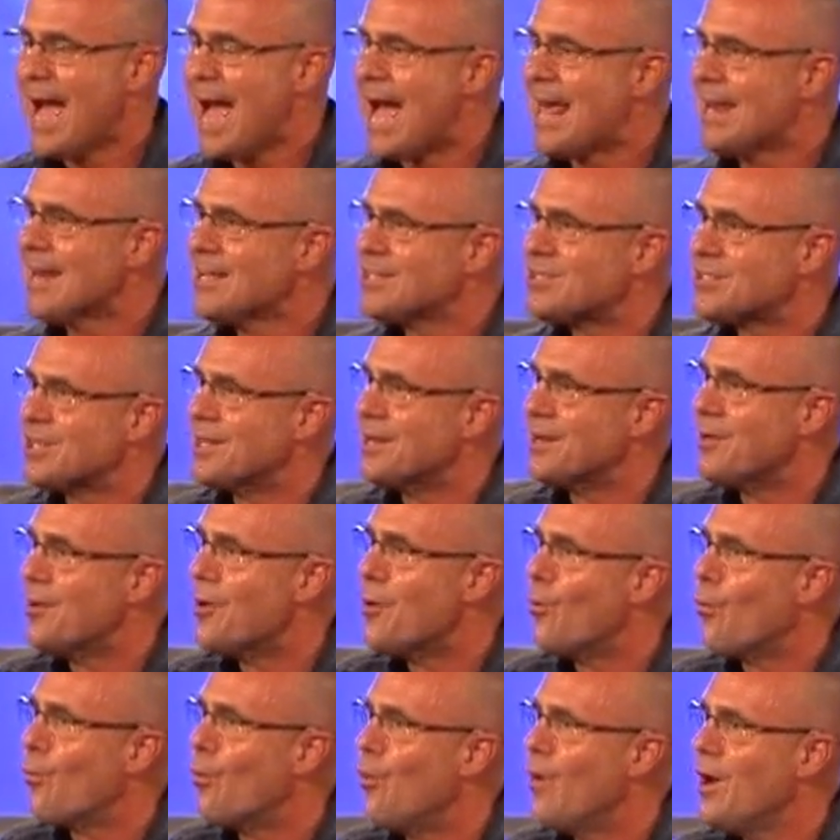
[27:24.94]
And listen,
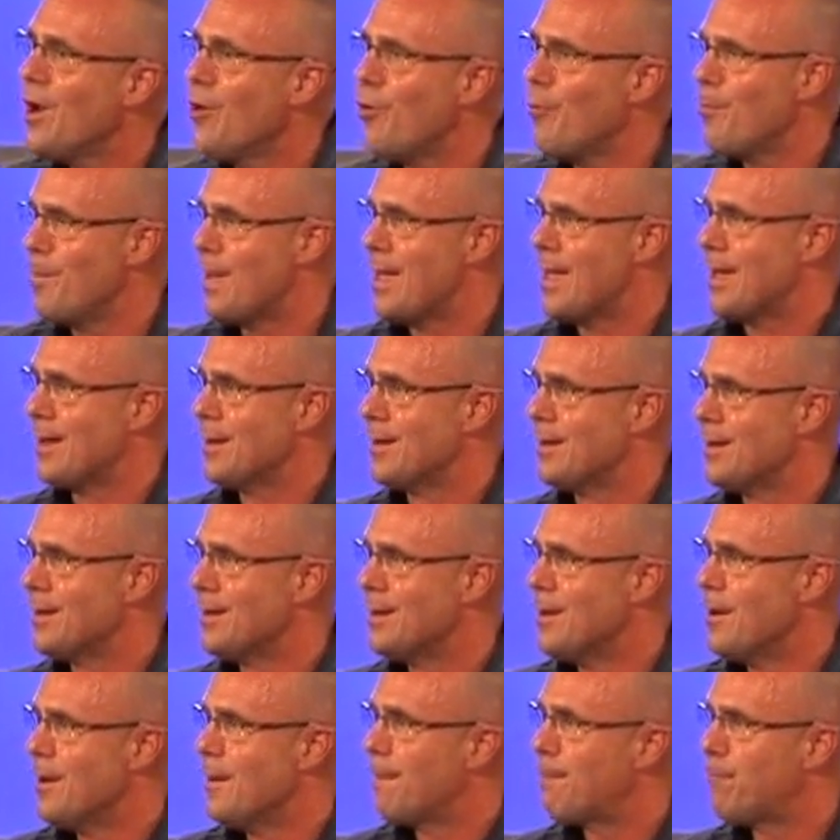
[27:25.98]
real men
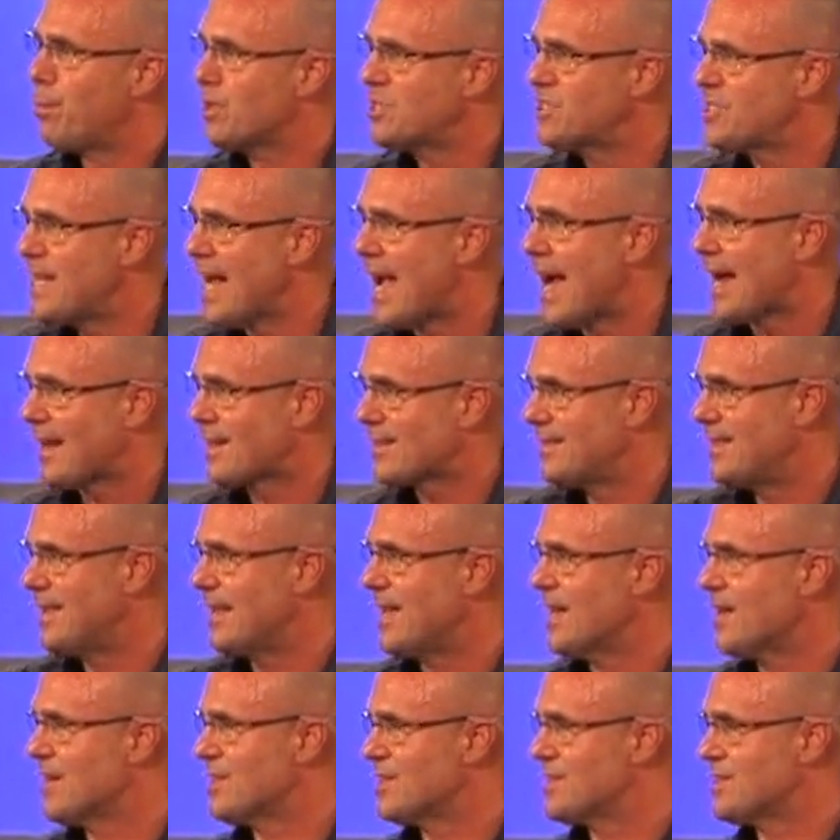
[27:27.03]
protect
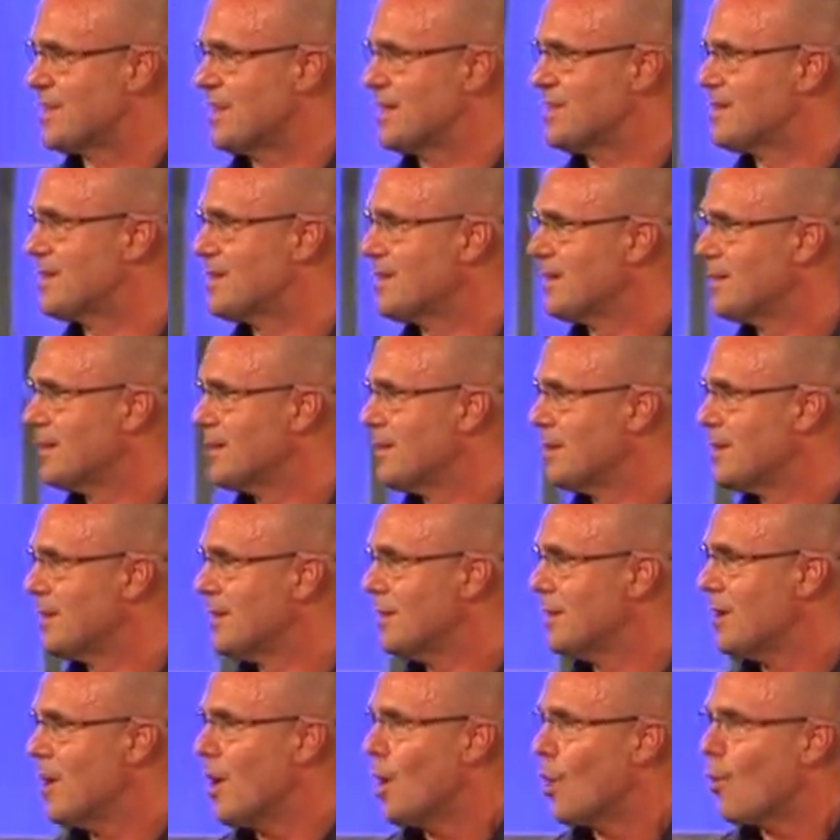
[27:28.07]
the innocent.
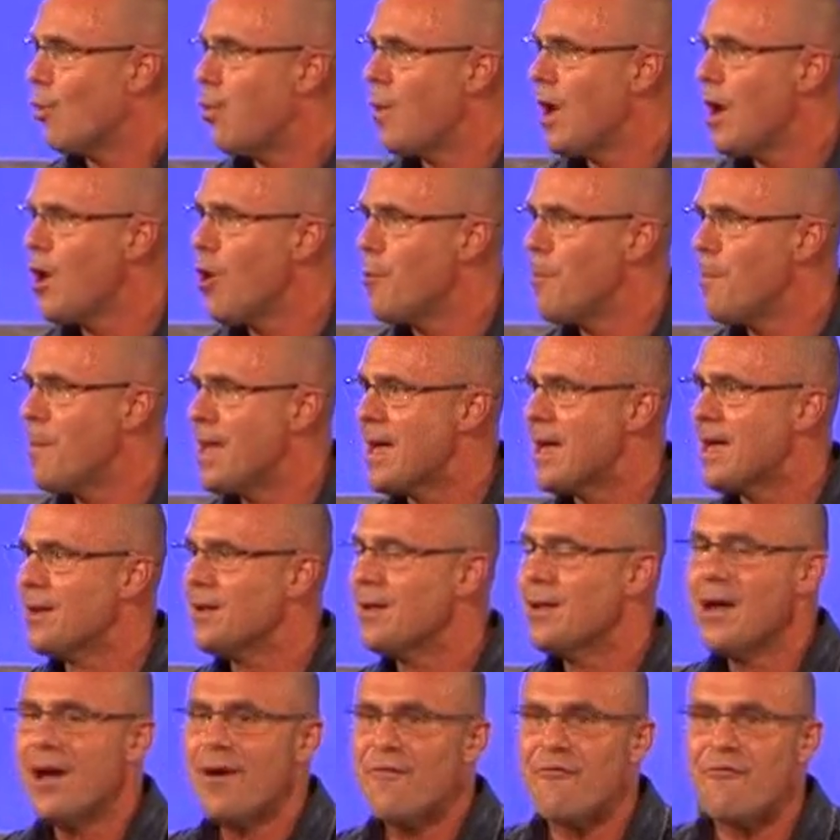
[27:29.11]
Real
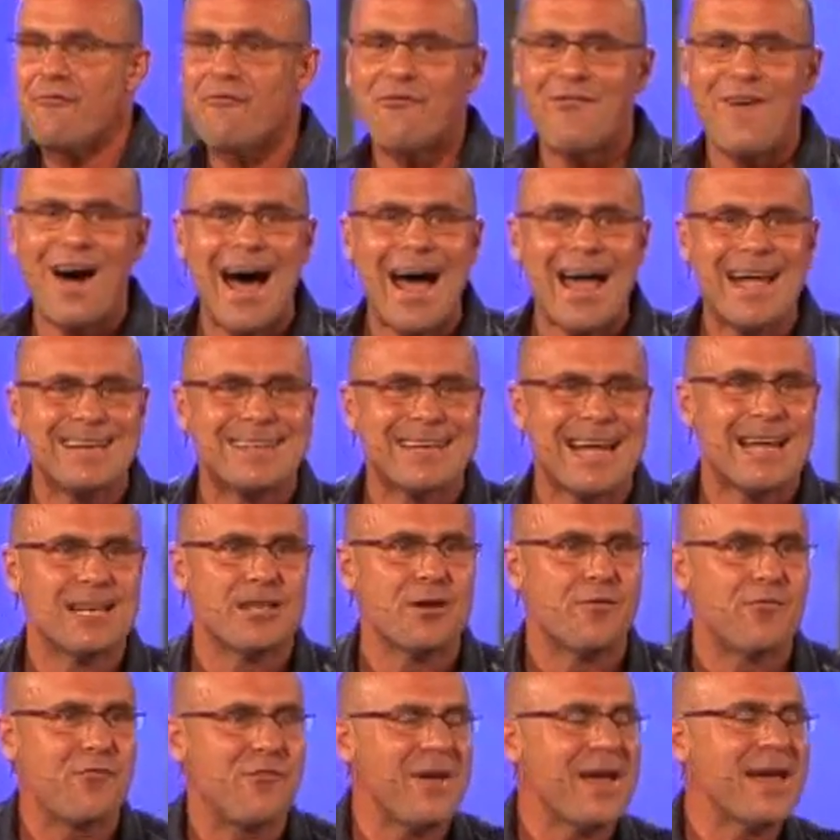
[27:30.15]
men fight and
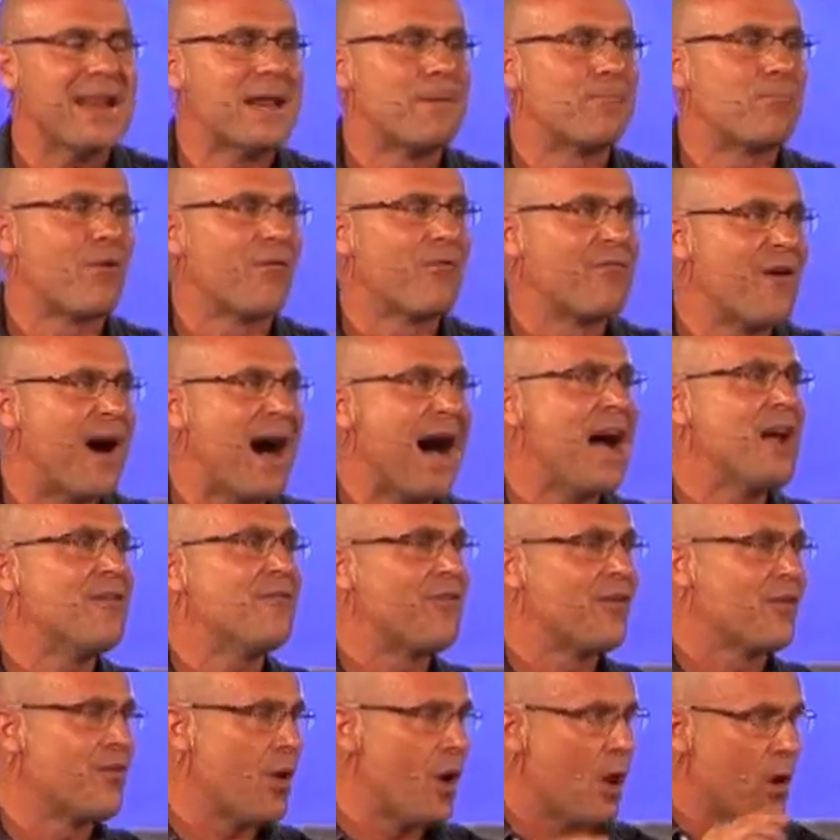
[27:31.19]
defend and provide
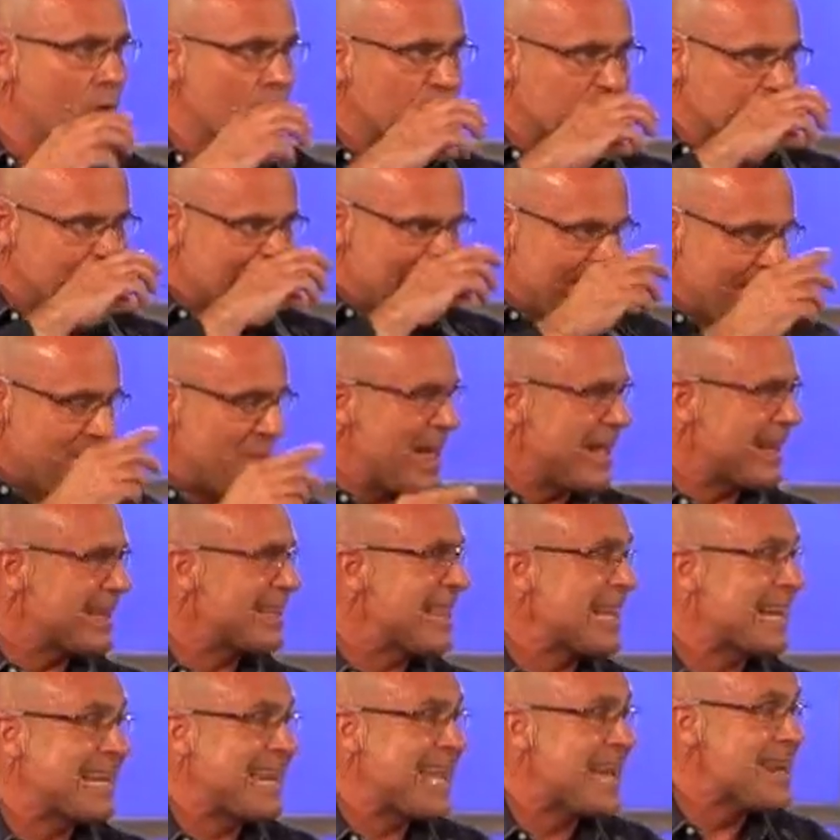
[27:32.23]
for those
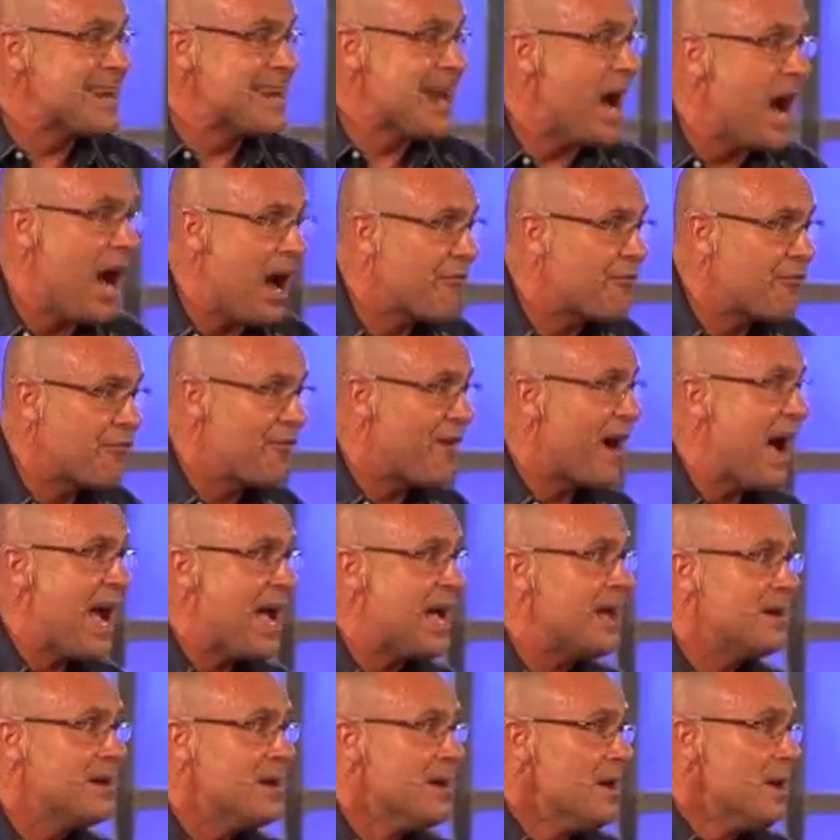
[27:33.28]
that cannot
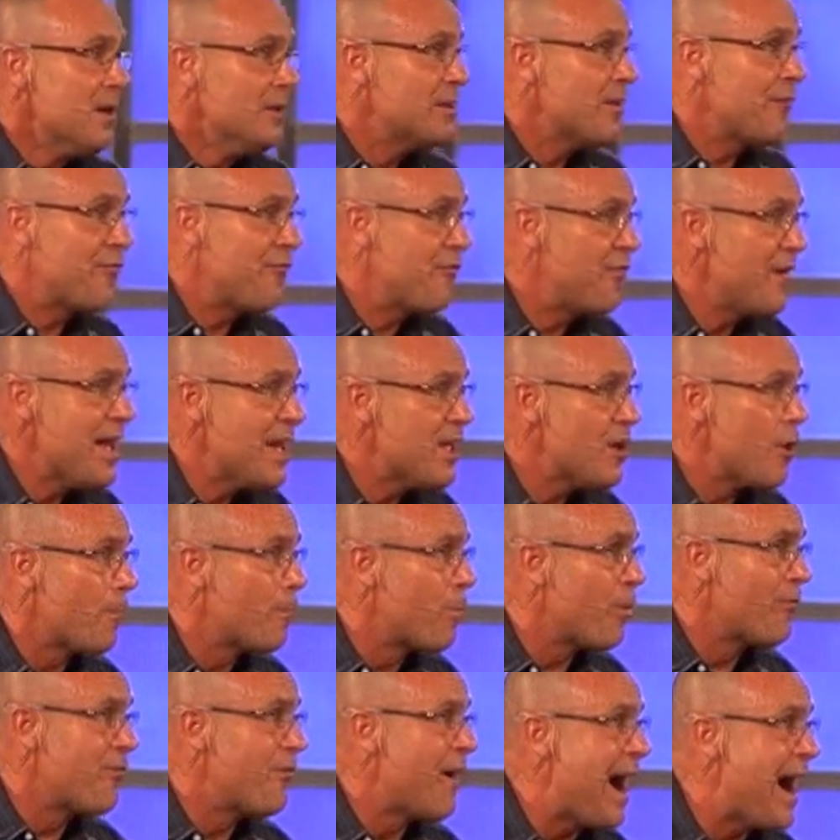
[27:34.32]
fight, defend, or
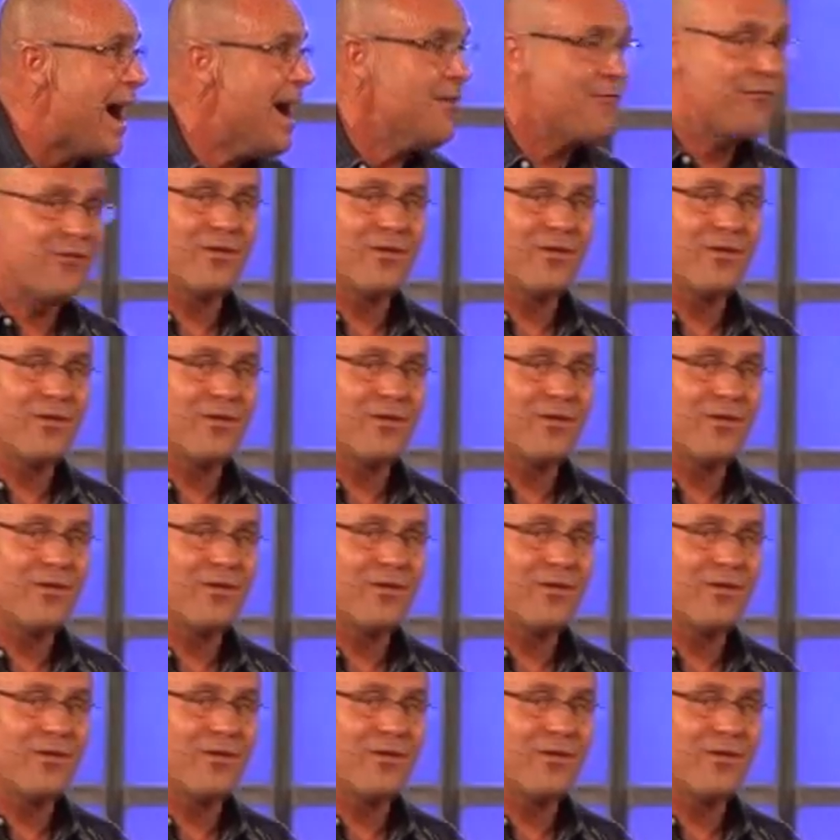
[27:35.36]
provide